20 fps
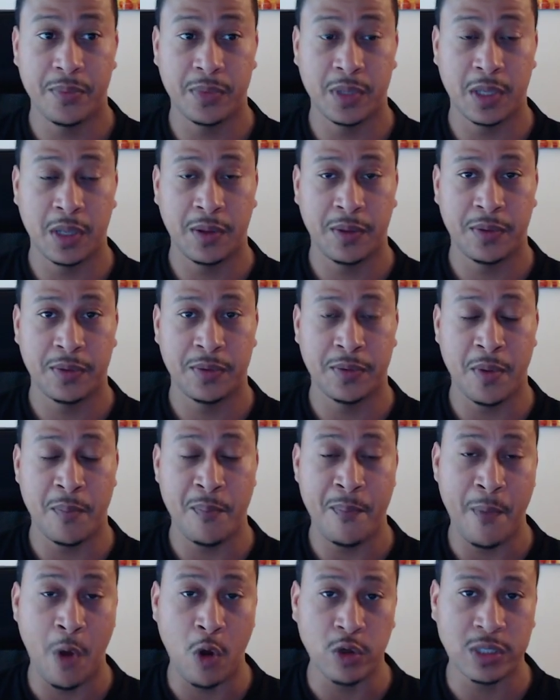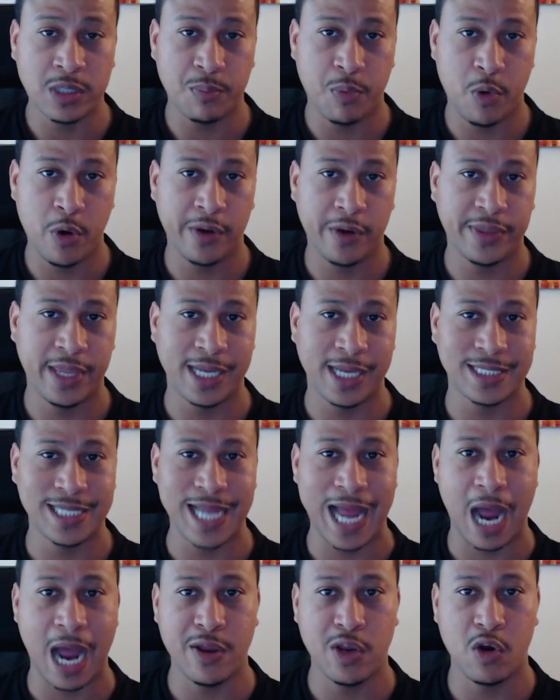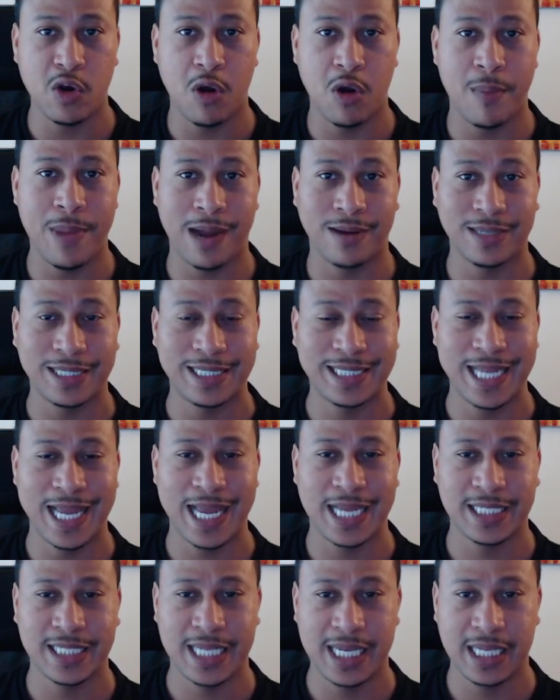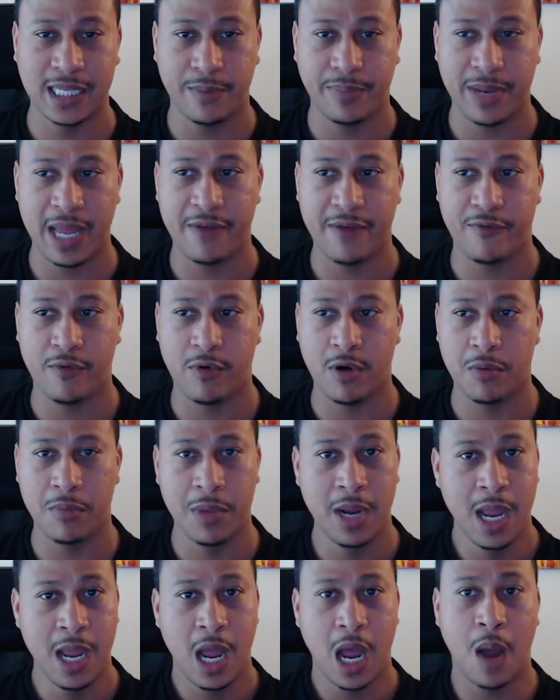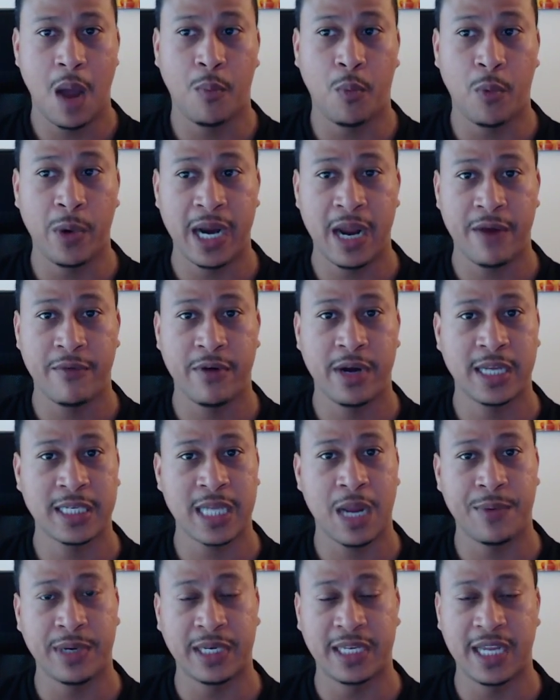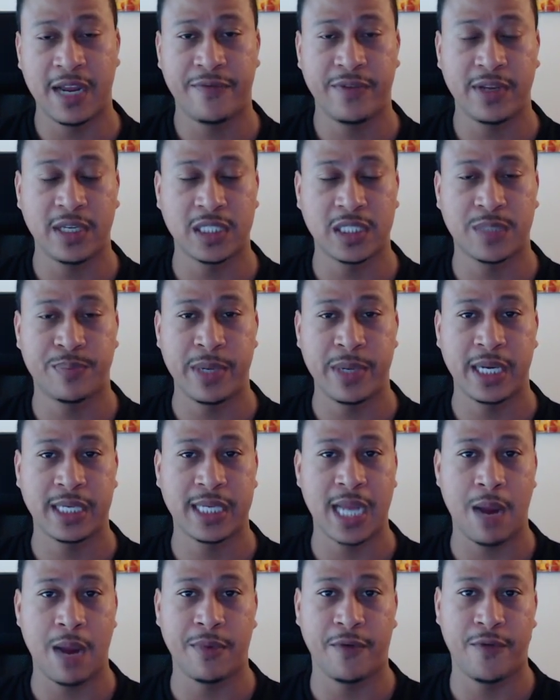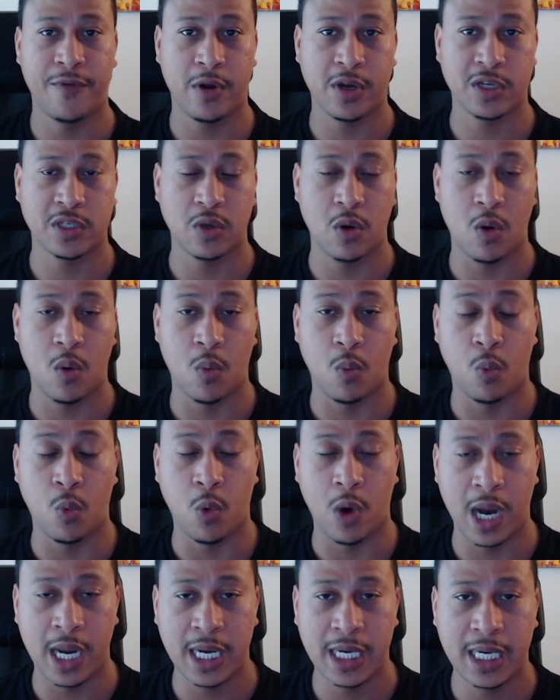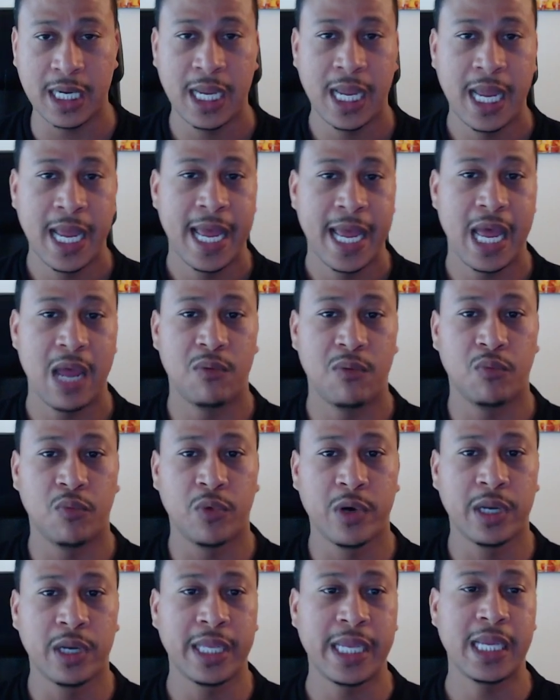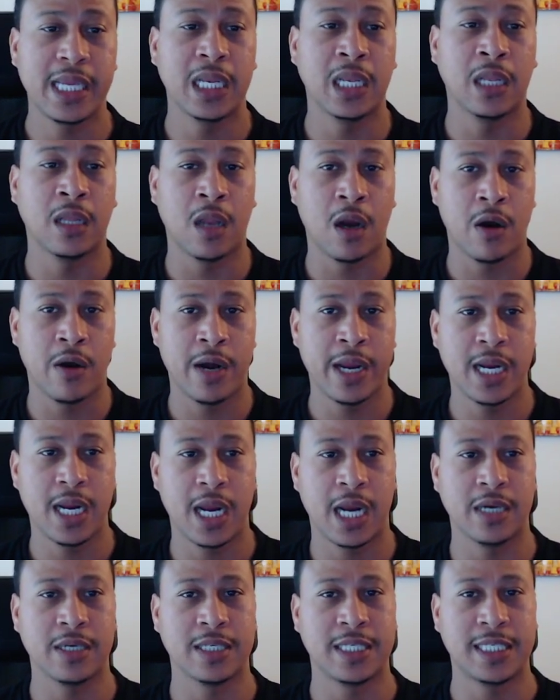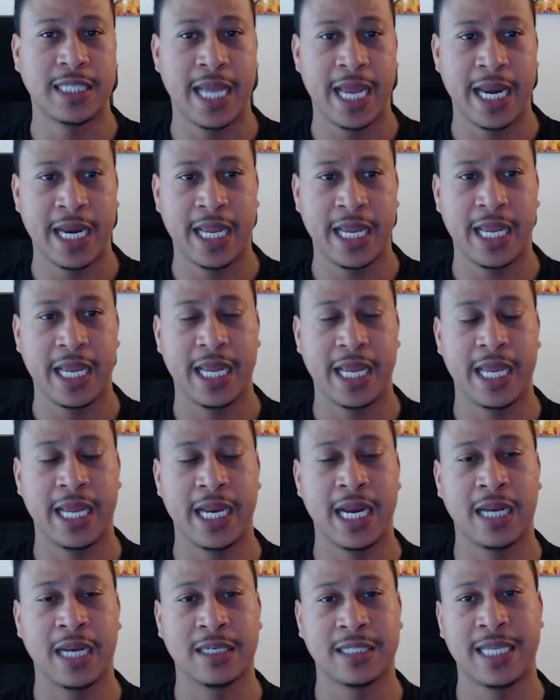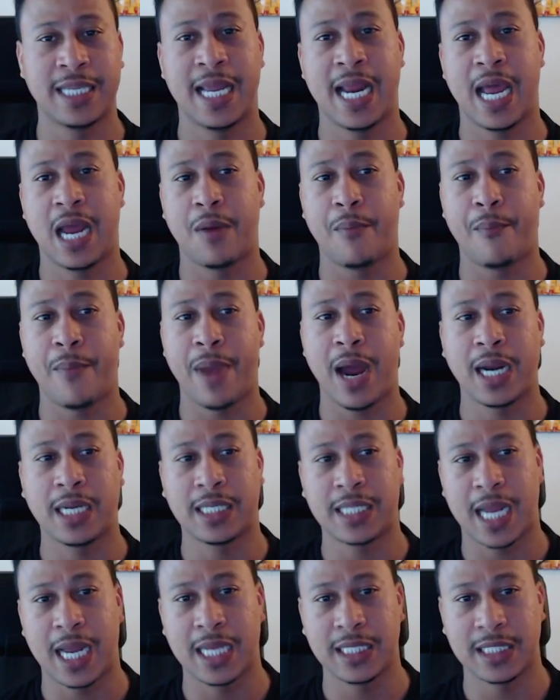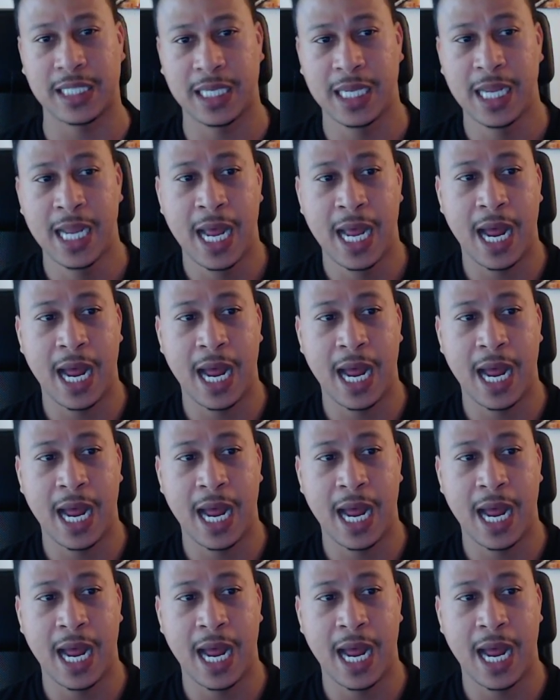The most important thing is how you go about testing the platform. Whatever it is, I would definitely spend the time to focus on one and really learn it, understand it, and understand how to monetize it.